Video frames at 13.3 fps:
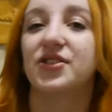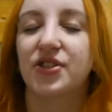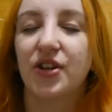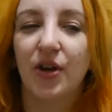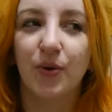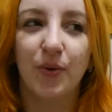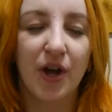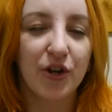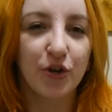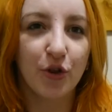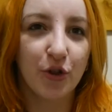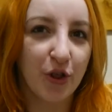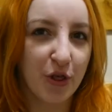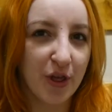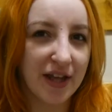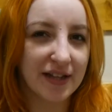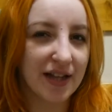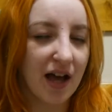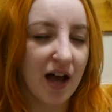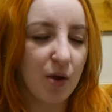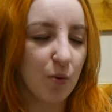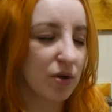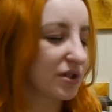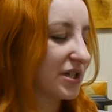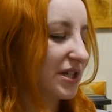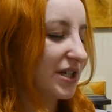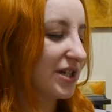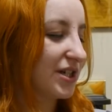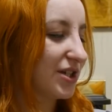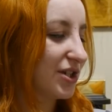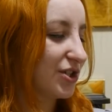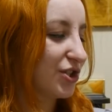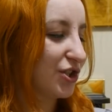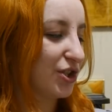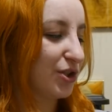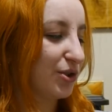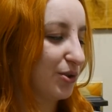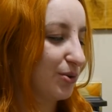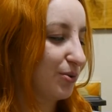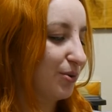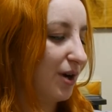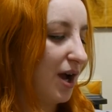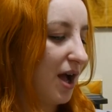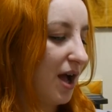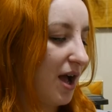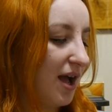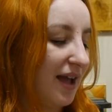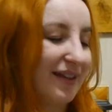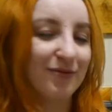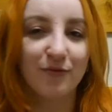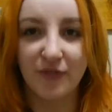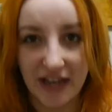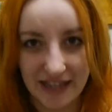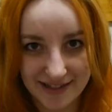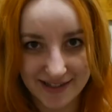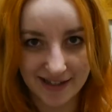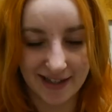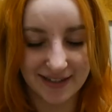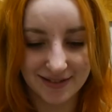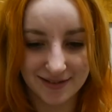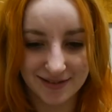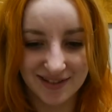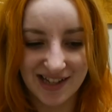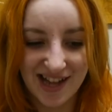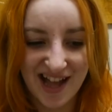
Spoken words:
So another thing that I wanted to invest in